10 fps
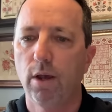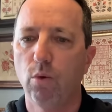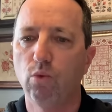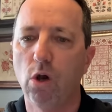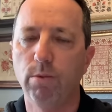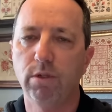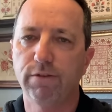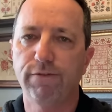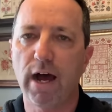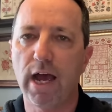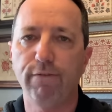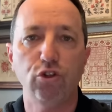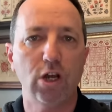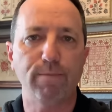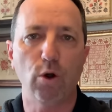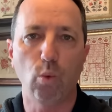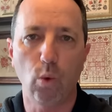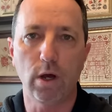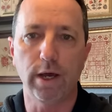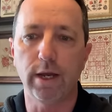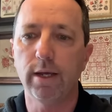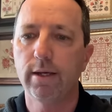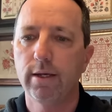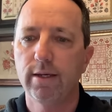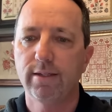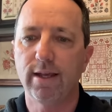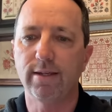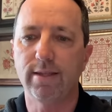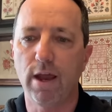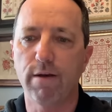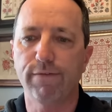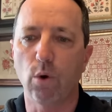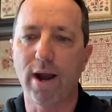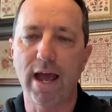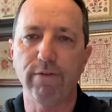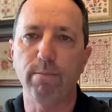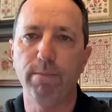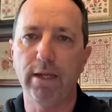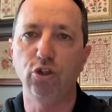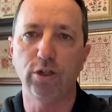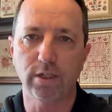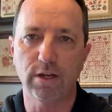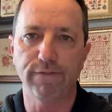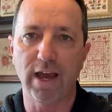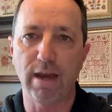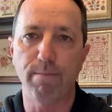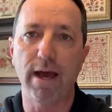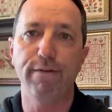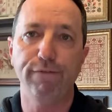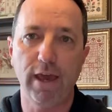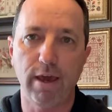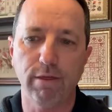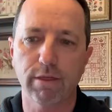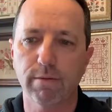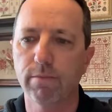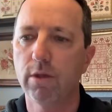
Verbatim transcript: Romans 5, chapter 1 says, Therefore, having been justified by faith,